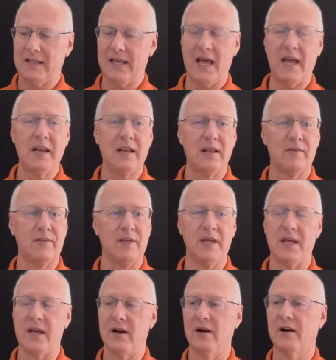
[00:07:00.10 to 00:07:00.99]
at the end of
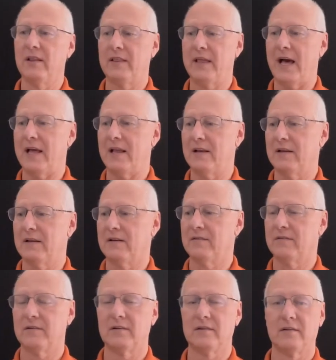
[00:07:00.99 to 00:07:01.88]
the year, that
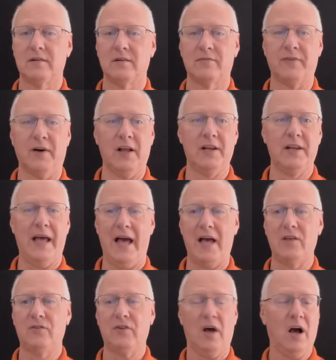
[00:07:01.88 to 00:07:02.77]
fund
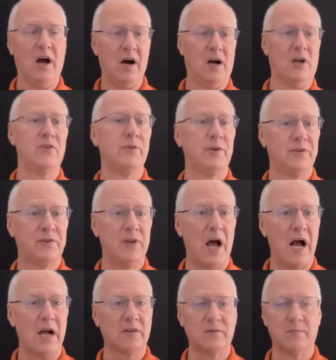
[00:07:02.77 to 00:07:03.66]
has 100
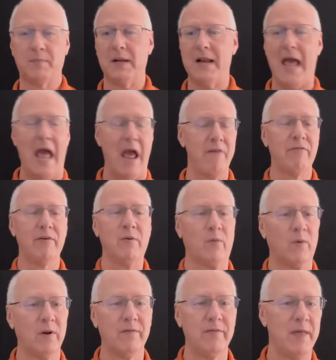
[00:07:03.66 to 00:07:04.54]
stocks, but every
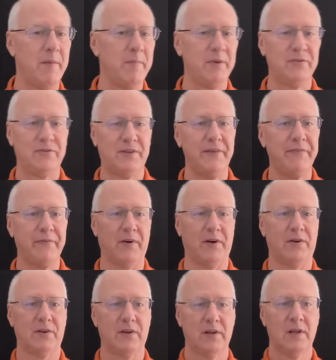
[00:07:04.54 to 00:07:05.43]
one of them is
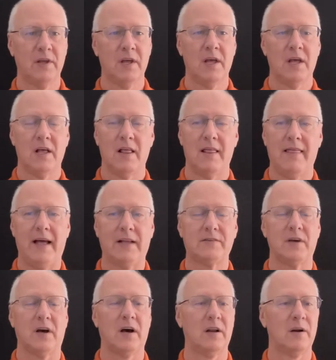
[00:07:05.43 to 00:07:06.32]
different.
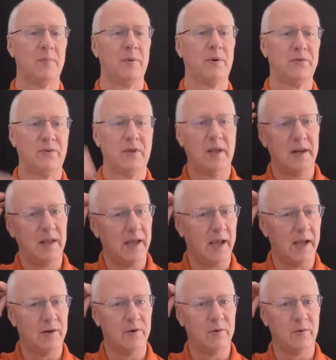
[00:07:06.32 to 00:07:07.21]
That's 100%
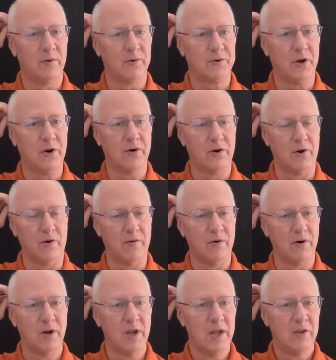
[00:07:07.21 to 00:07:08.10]
annual
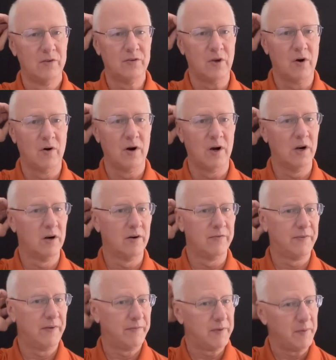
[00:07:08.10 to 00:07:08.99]
turnover. So
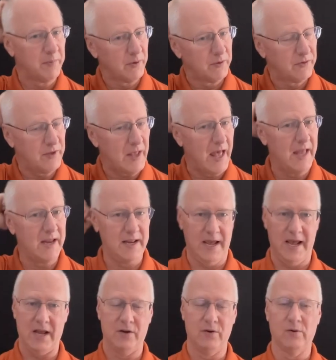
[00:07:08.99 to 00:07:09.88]

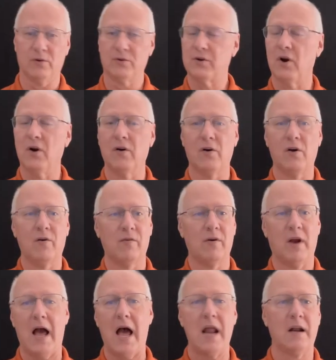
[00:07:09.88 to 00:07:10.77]
150% annual
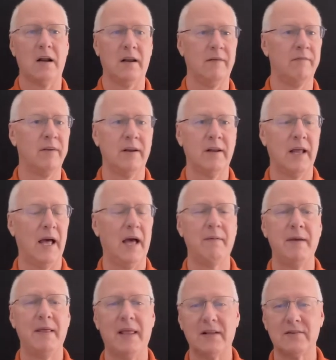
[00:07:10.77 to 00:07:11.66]
turnover. I don't even.
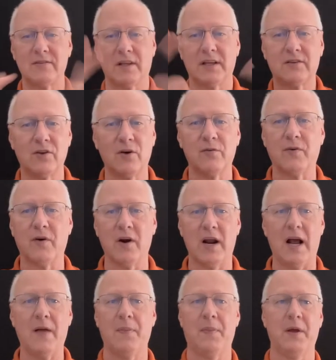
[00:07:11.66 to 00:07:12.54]
I mean, that's like so
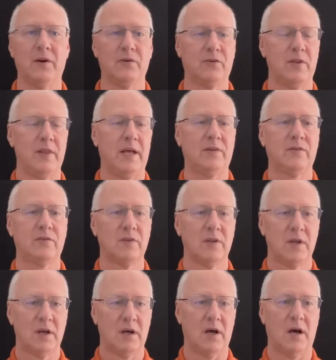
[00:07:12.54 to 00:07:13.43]
far out there. So that's
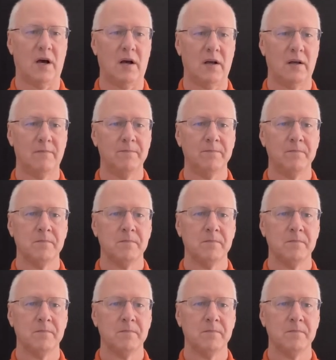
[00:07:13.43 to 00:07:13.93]
uh,